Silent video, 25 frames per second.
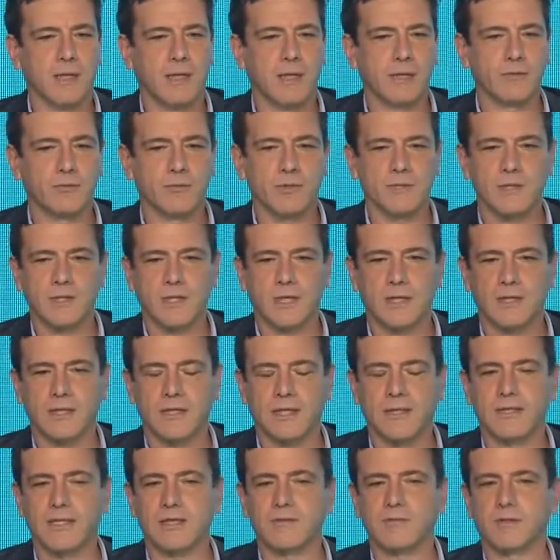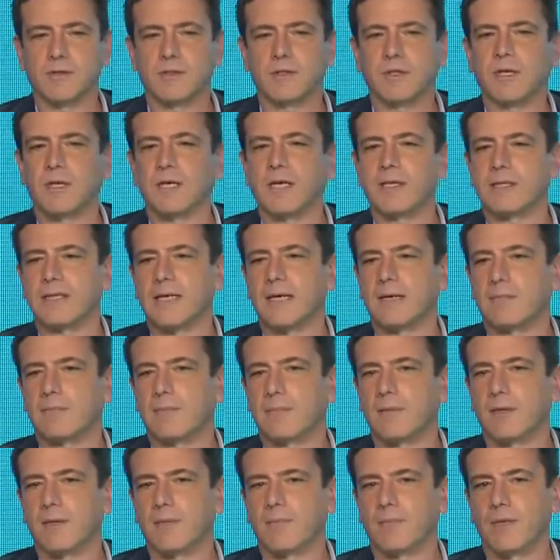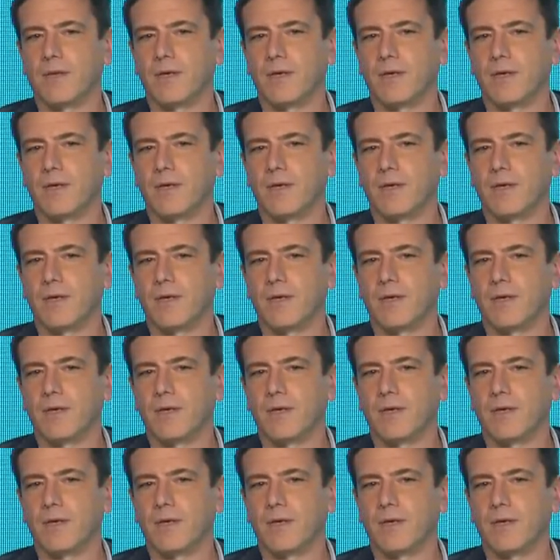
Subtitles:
I would say that definitely LATAM